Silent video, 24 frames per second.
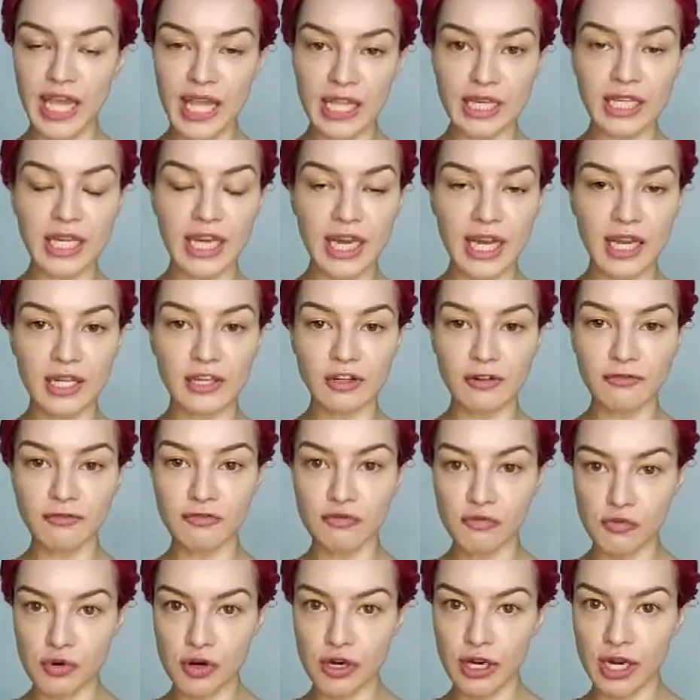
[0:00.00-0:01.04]
any kind
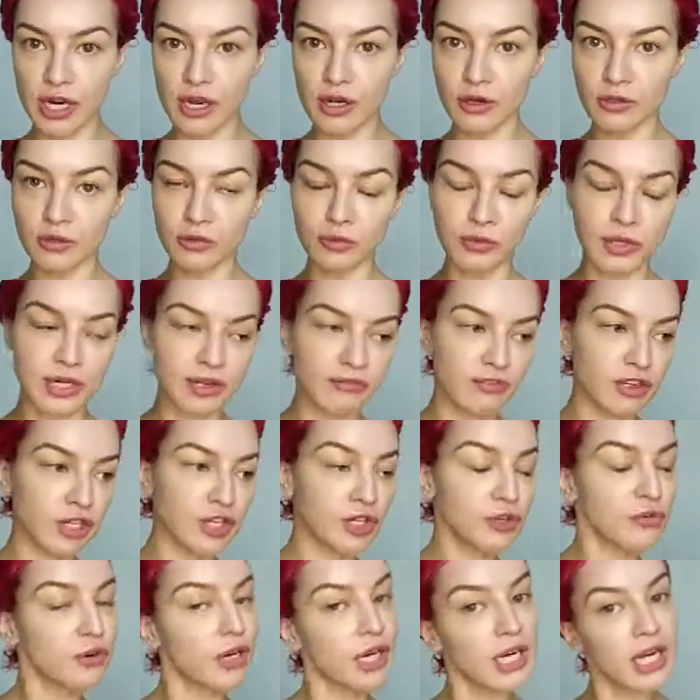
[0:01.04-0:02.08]
of workout whenever
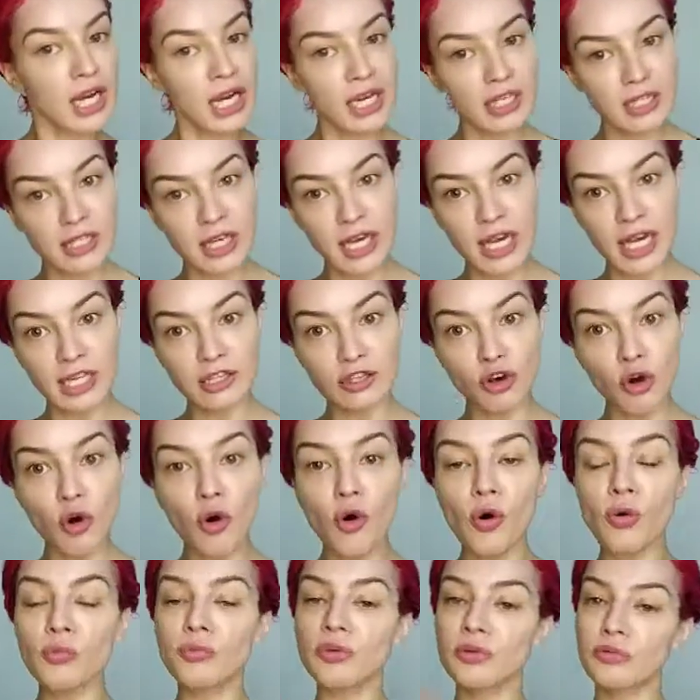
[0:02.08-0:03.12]
you are at
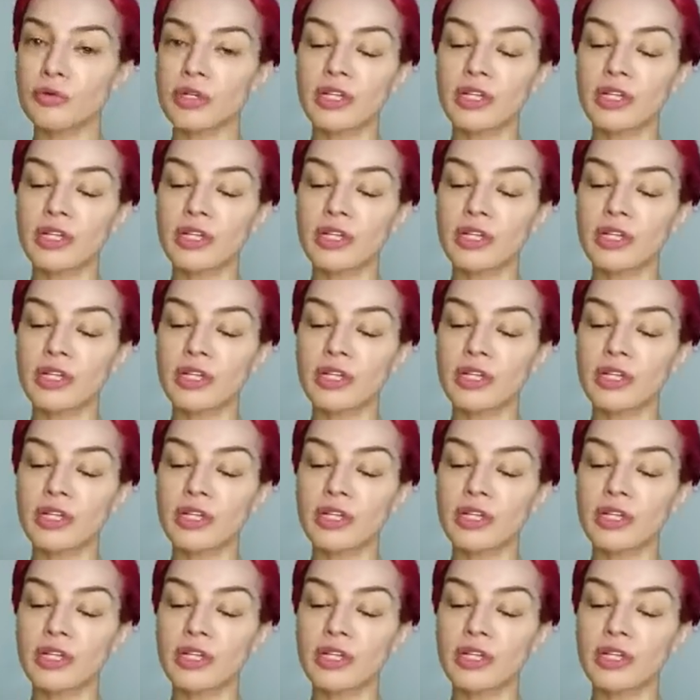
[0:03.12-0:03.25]
home,